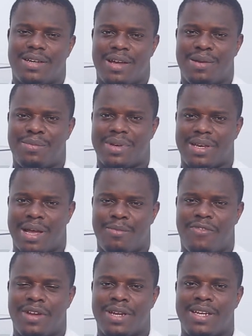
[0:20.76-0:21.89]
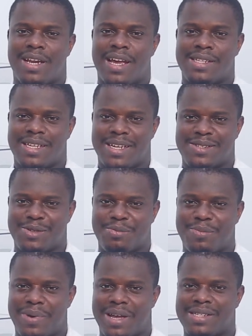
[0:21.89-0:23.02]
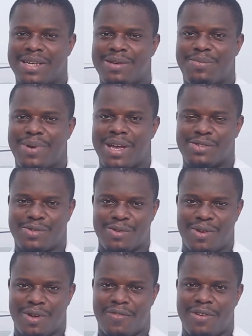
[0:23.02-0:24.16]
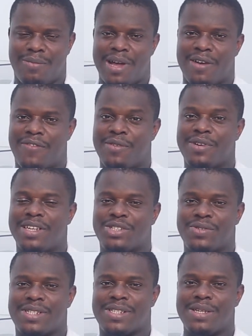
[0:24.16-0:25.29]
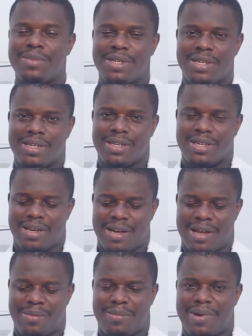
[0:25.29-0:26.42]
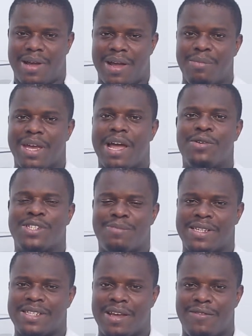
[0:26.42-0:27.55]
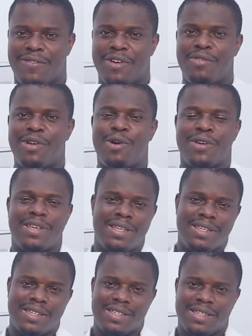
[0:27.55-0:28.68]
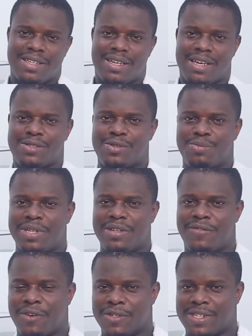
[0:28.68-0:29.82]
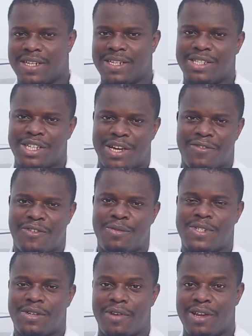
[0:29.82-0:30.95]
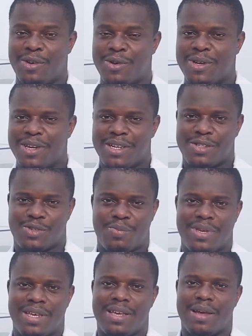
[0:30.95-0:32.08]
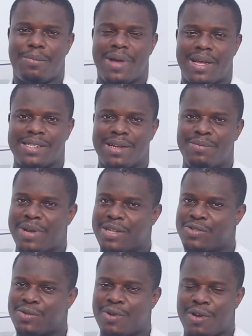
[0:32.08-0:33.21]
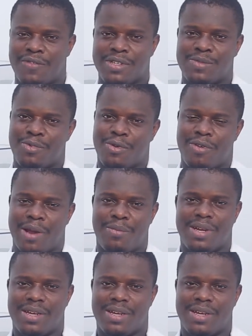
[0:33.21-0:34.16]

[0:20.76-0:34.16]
I'm very delighted to be part and parcel of the Merck Foundation team. I may count myself very lucky as to be the first clinician from Sierra Leone to be part and parcel of this program.